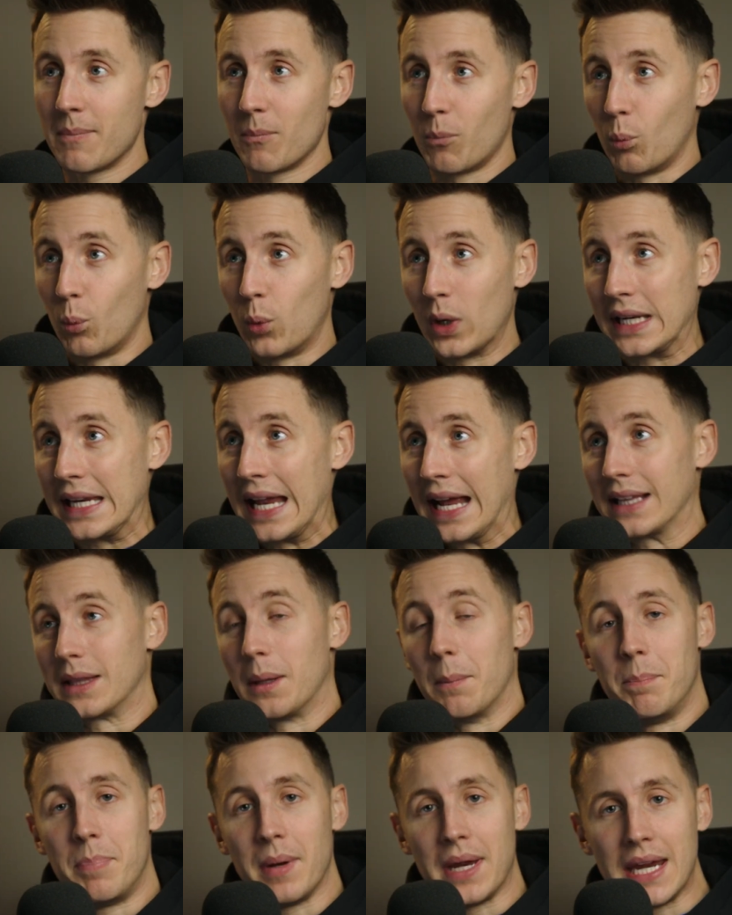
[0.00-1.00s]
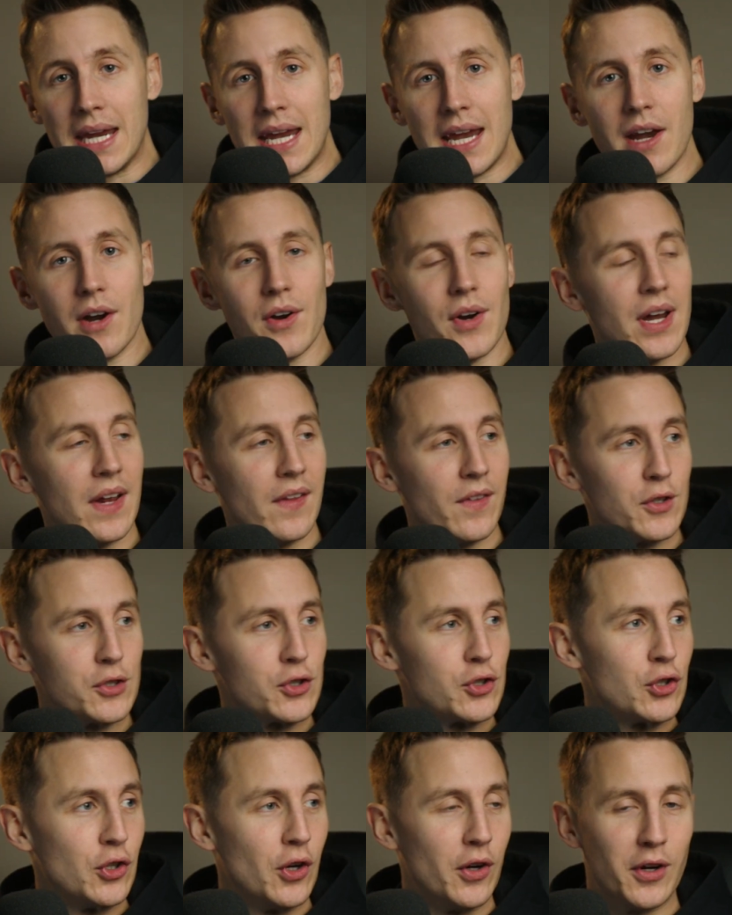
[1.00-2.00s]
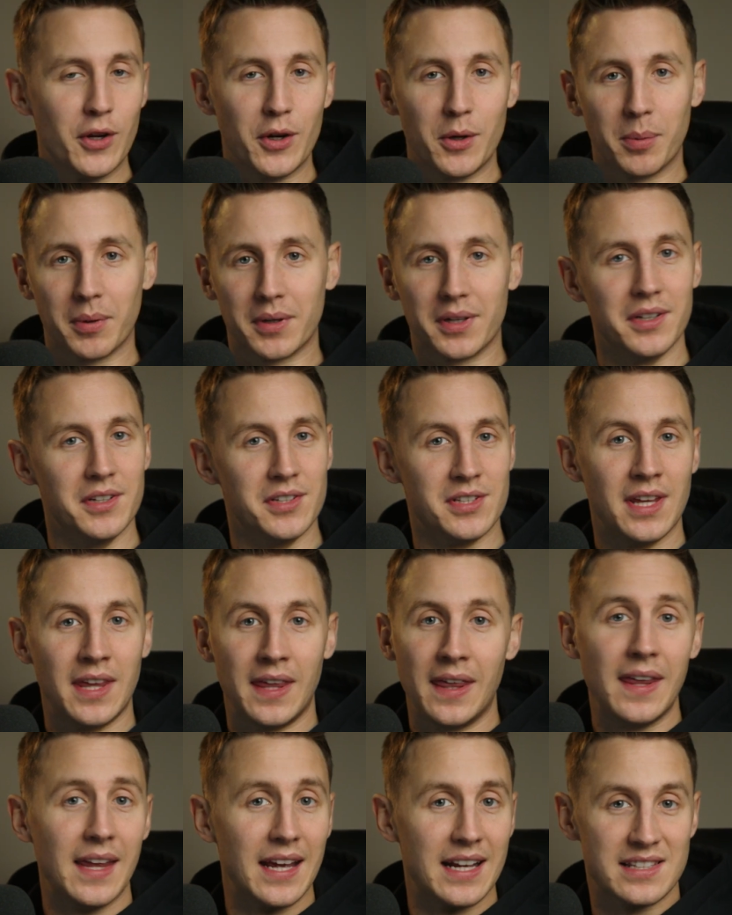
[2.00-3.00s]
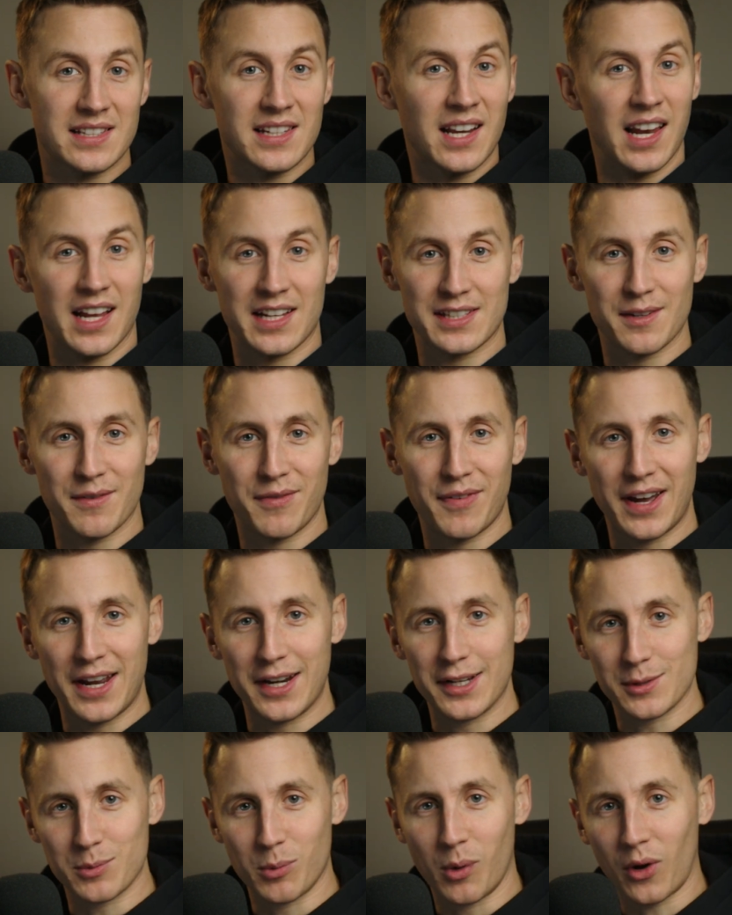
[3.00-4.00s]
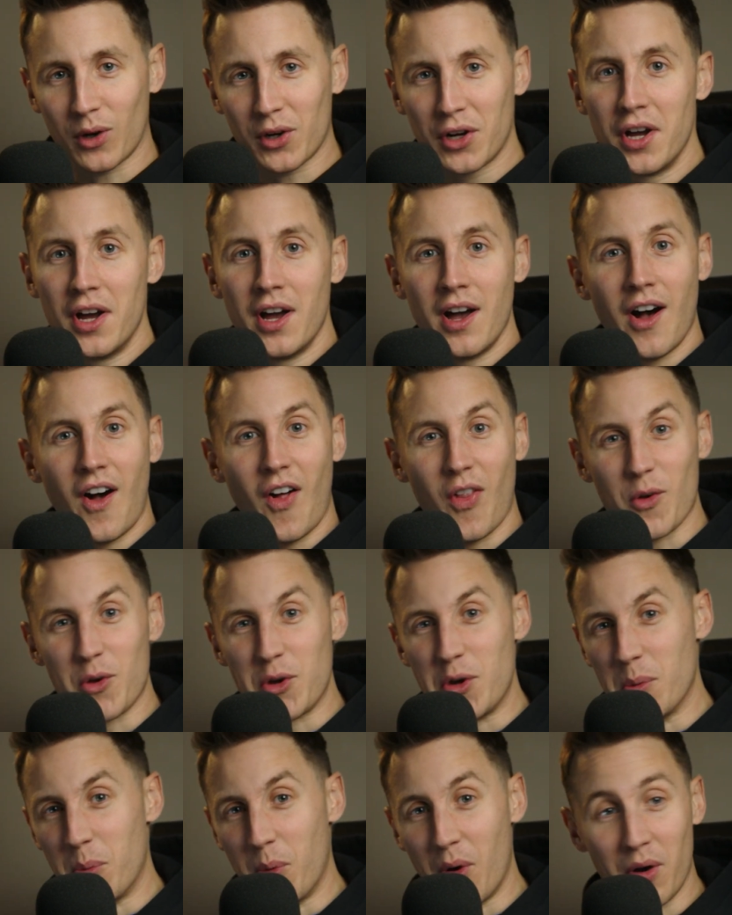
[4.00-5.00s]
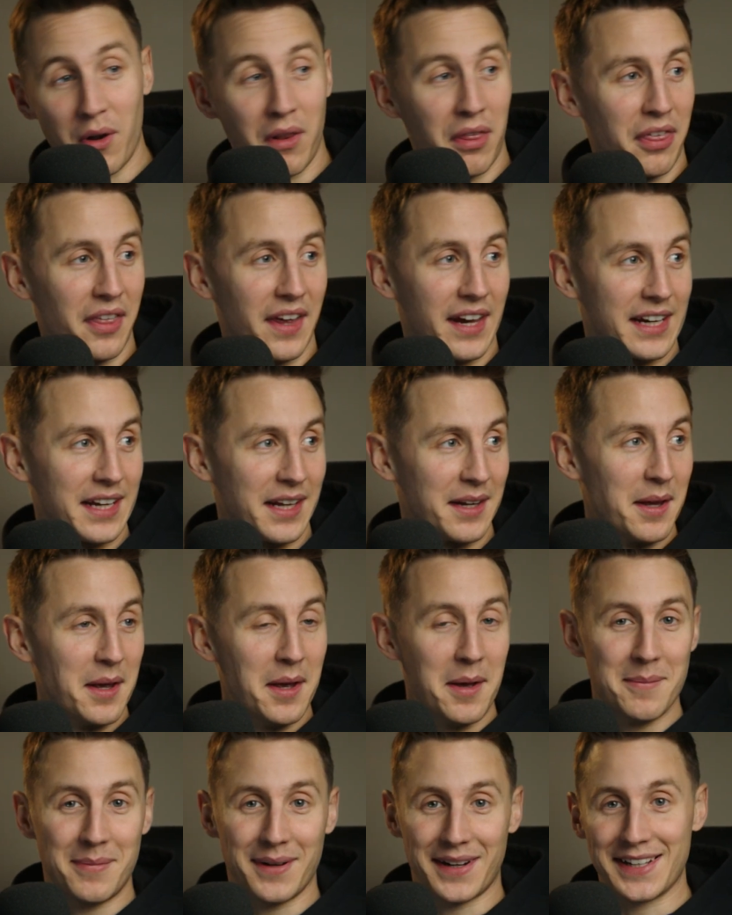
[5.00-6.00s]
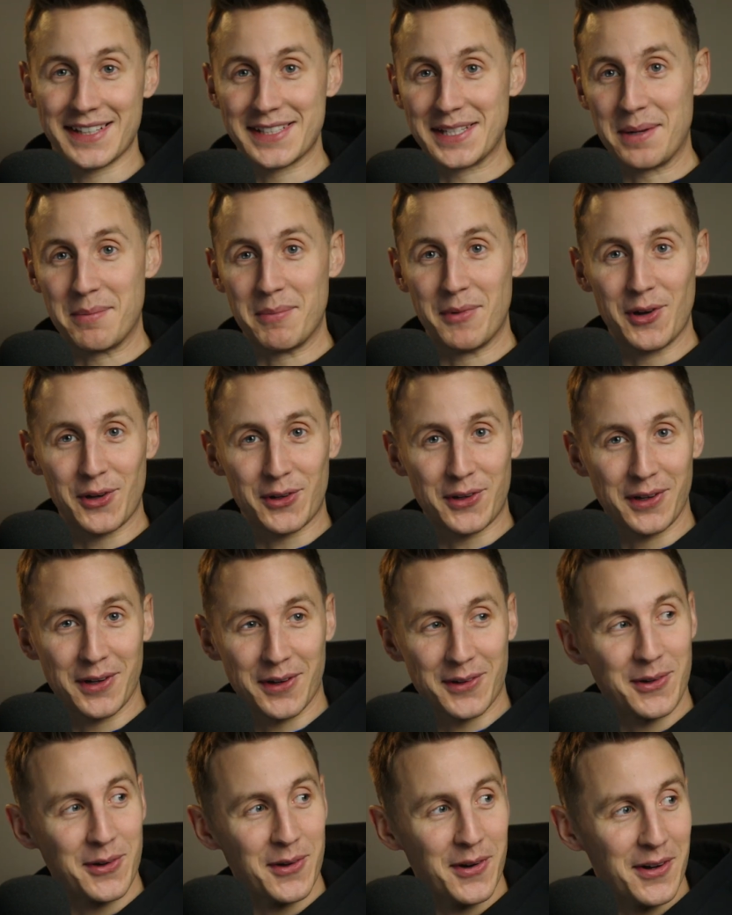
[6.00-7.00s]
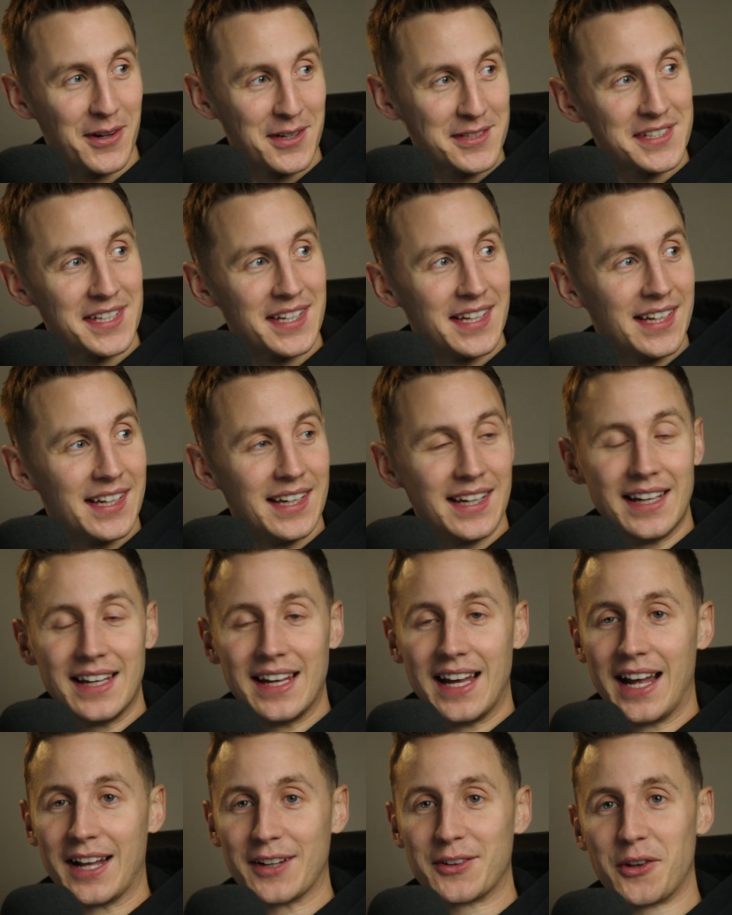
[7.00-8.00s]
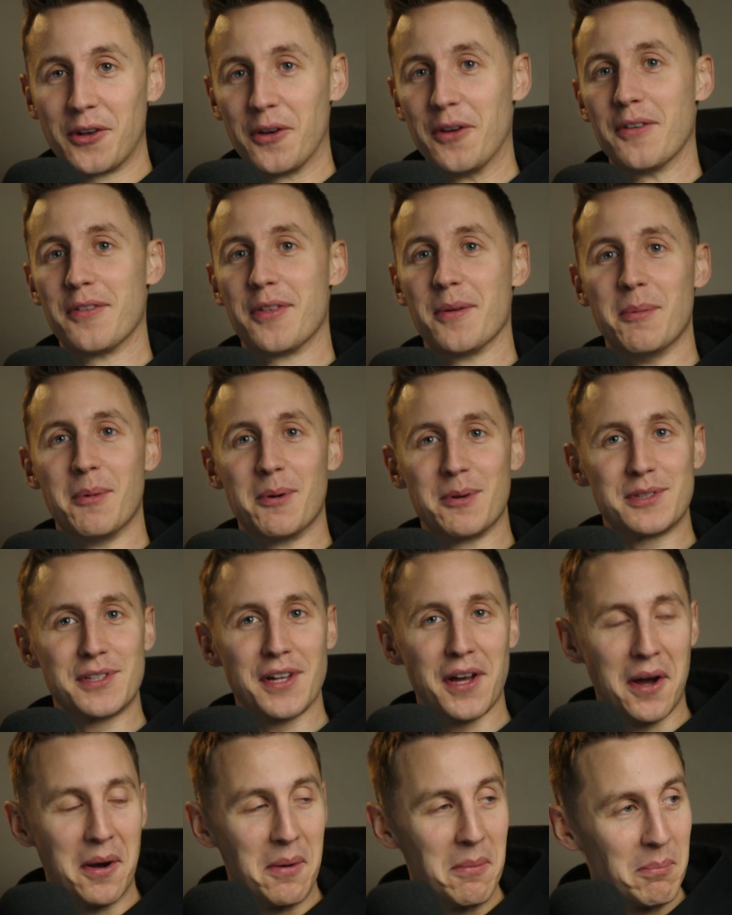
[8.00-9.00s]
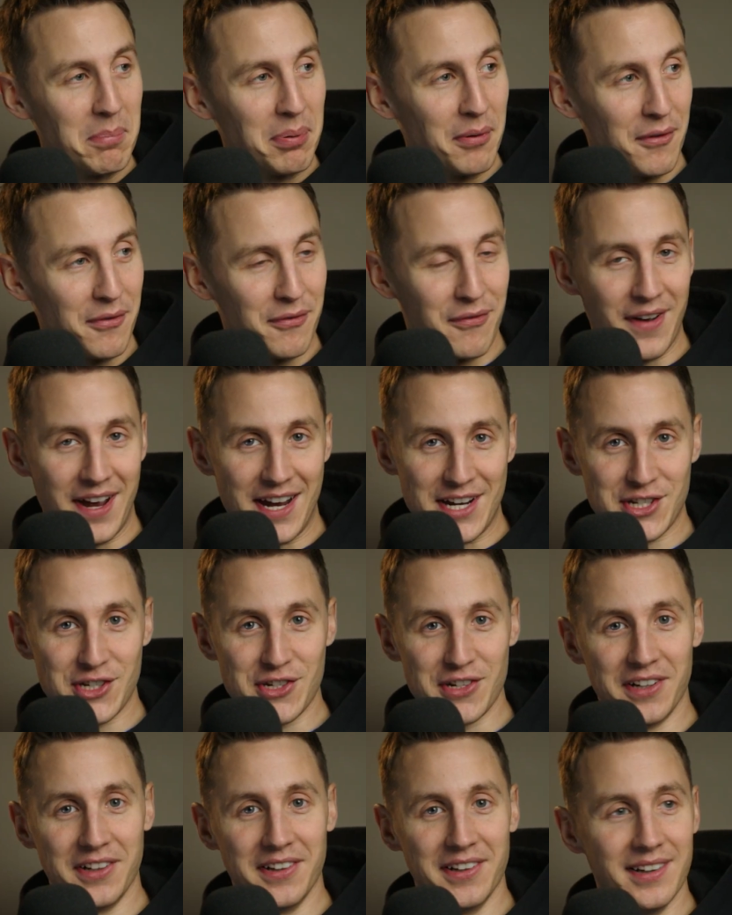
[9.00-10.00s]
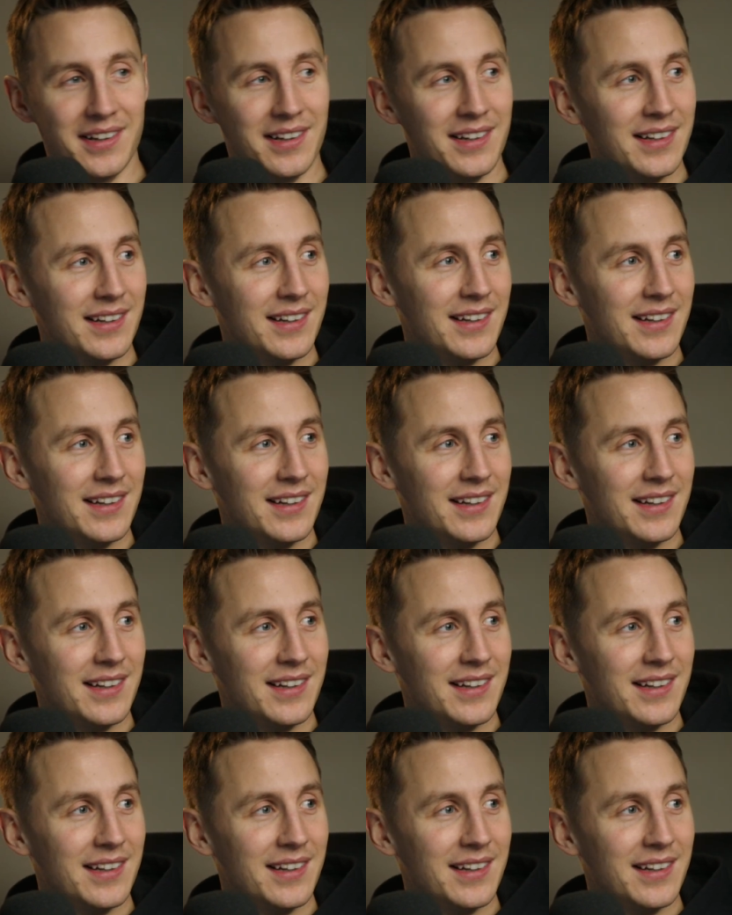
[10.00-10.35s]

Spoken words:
We get to be here in the studio because it's classified as work, although you wouldn't think it because I'm looking across at two of the most unprofessional